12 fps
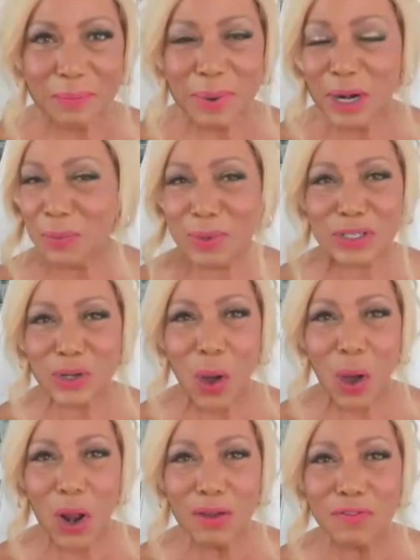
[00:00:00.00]
But it was
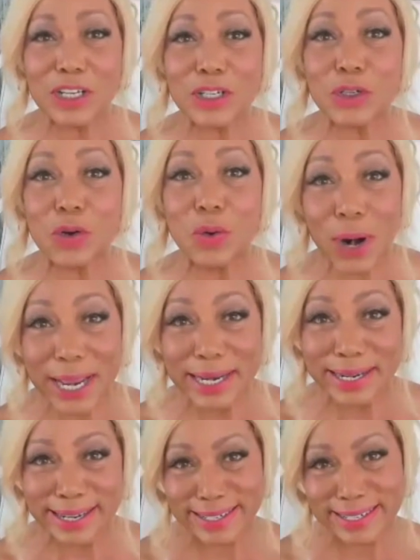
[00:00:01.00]
all of his
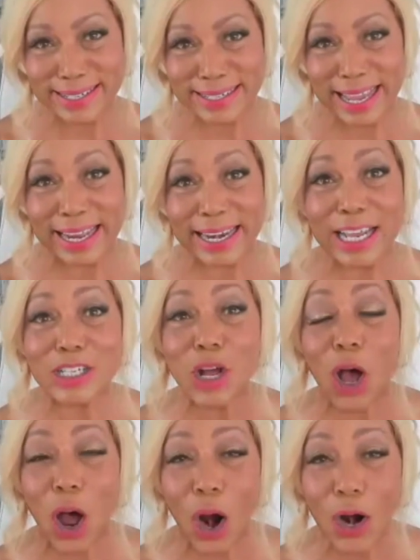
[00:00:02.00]
greatness in
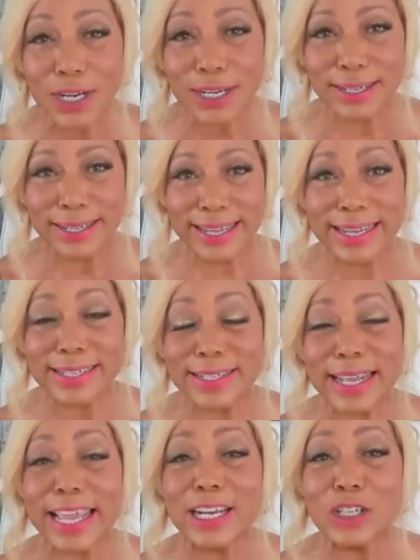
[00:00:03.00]
his art,
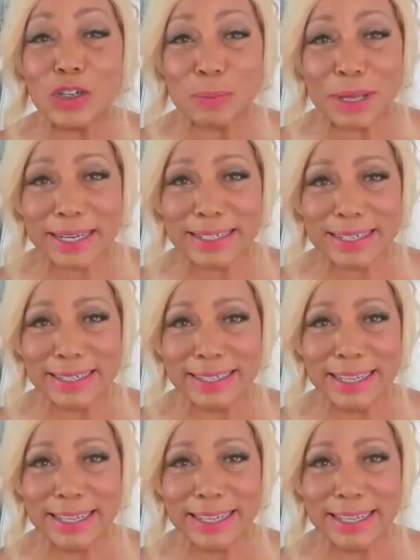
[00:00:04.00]
his instrument,